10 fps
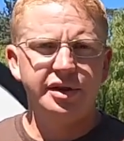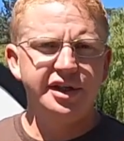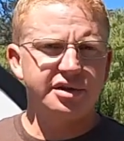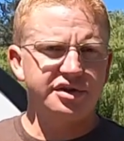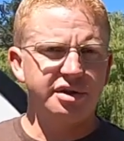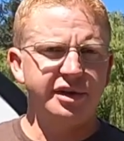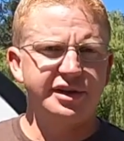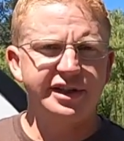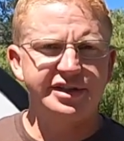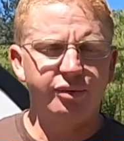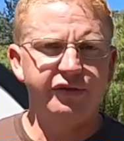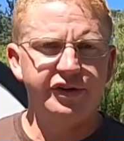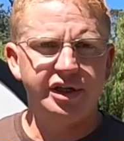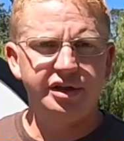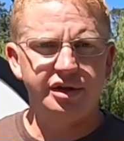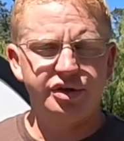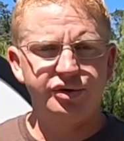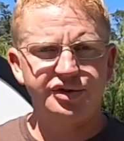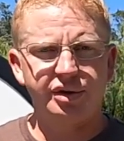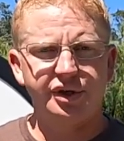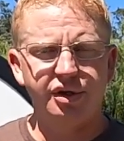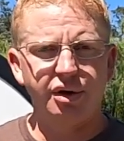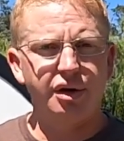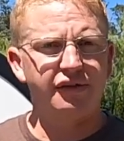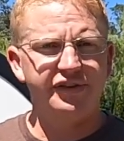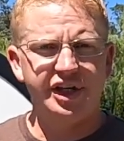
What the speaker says: These are some of the things that we've done to secure our